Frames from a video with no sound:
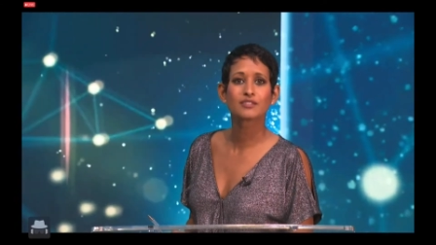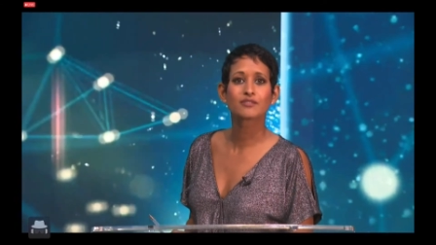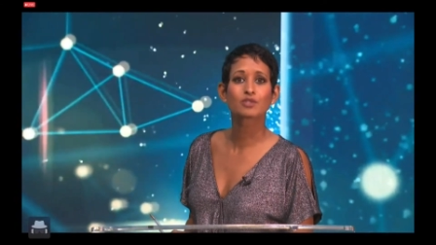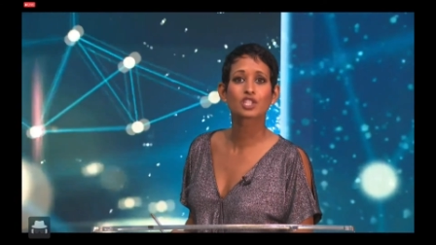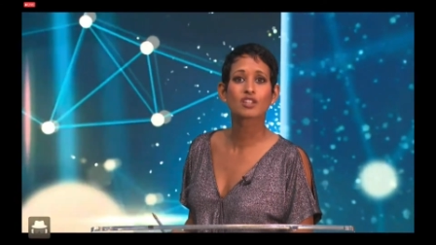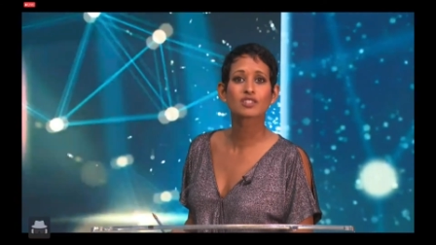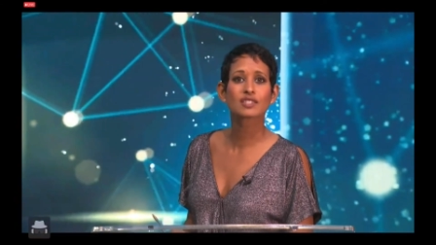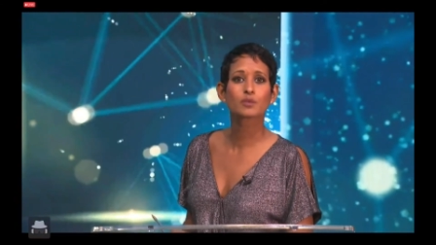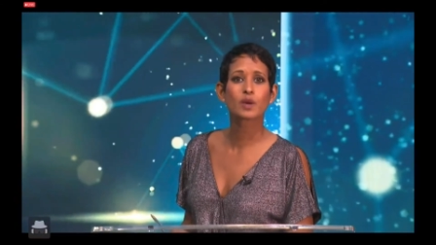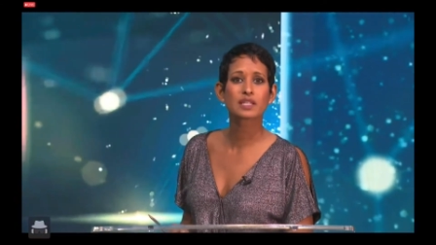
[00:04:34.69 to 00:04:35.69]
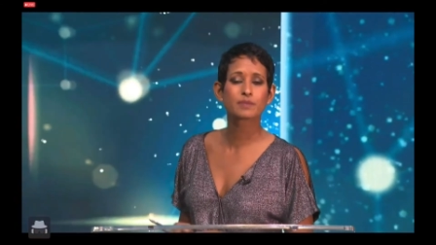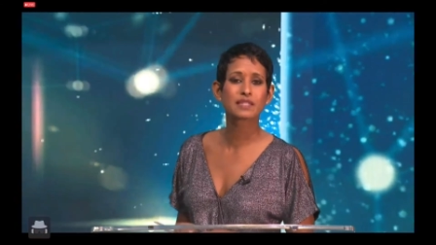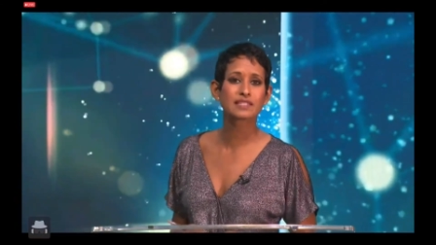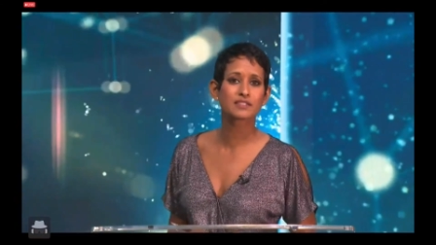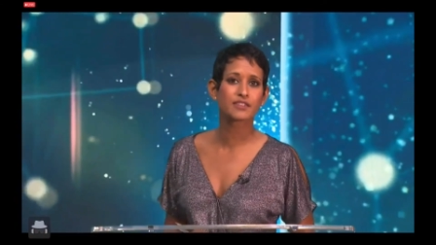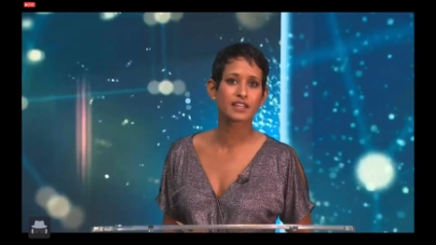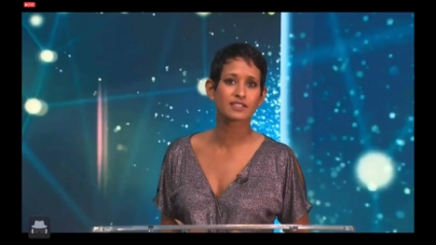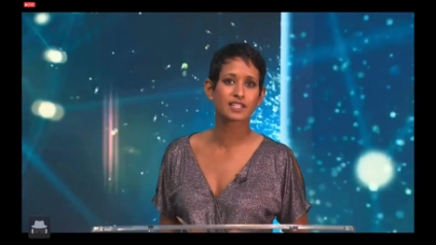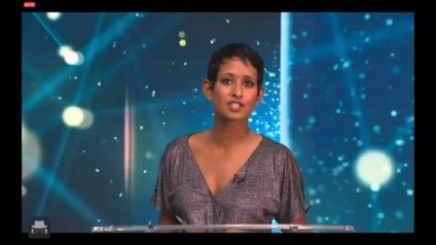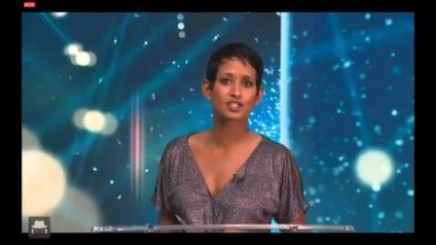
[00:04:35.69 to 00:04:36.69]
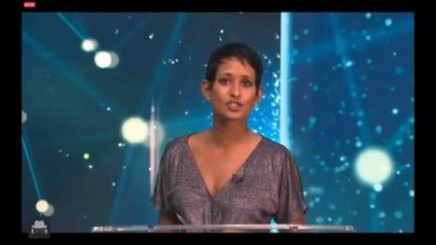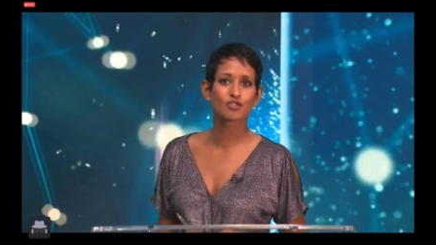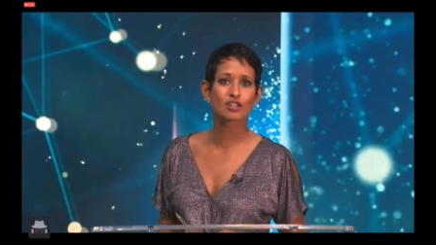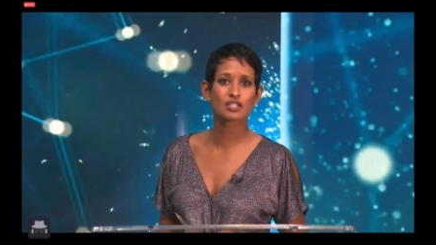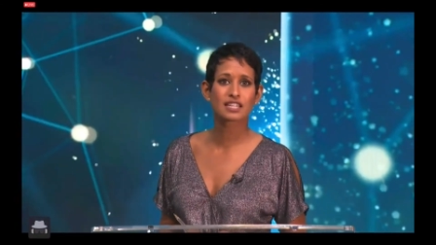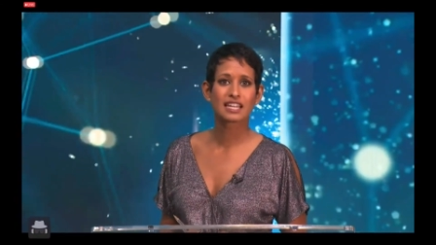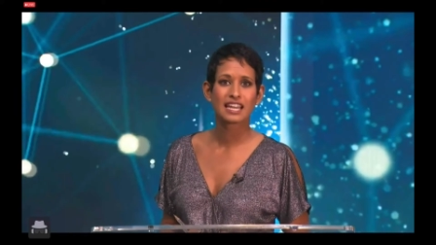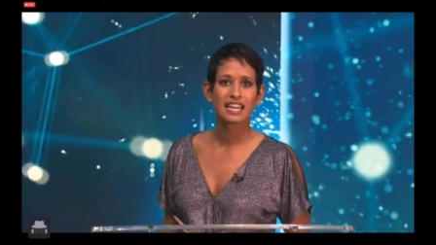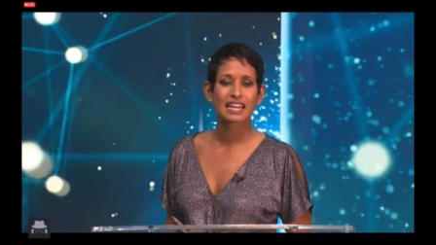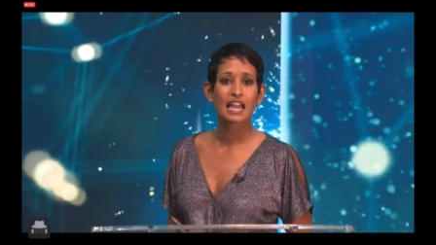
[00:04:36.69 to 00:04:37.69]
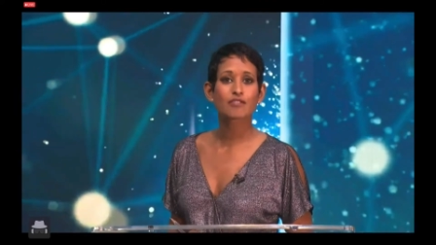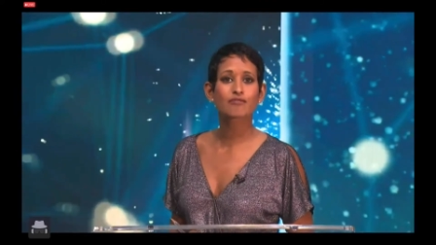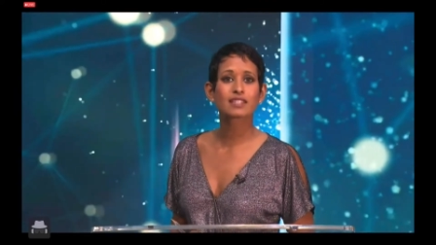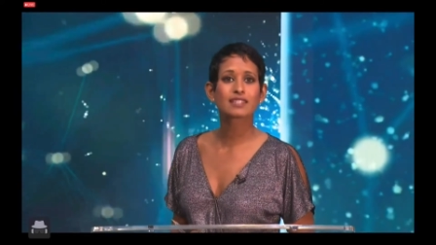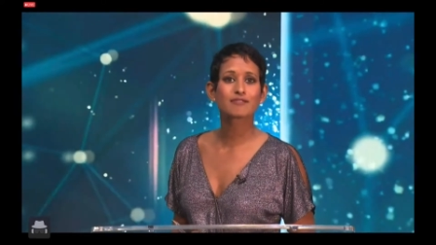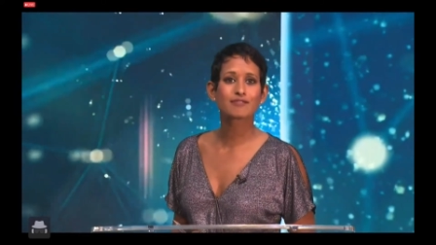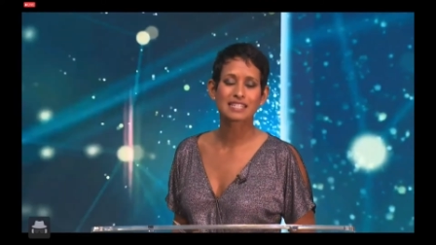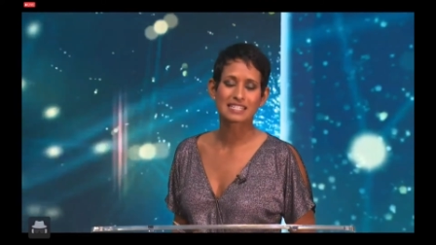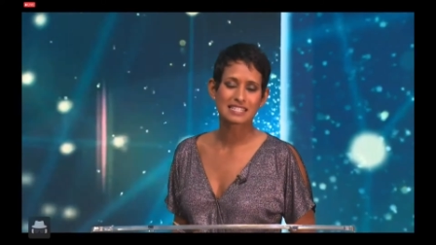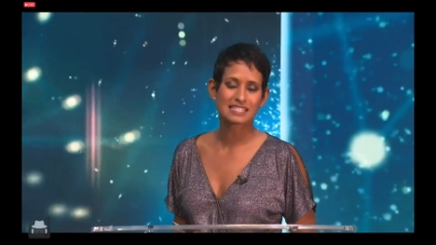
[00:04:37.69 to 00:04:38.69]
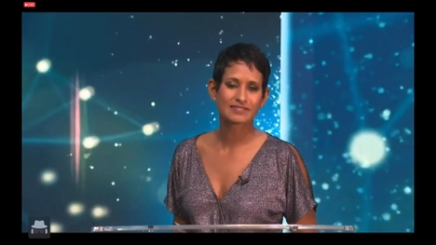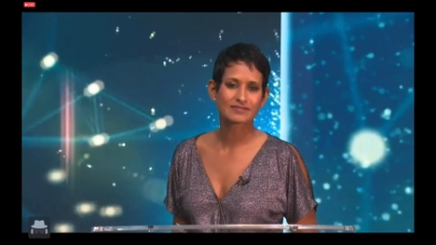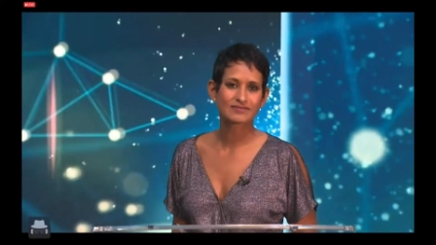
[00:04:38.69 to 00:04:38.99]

from Chelsea and Westminster Foundation Trust, Catherine Rees.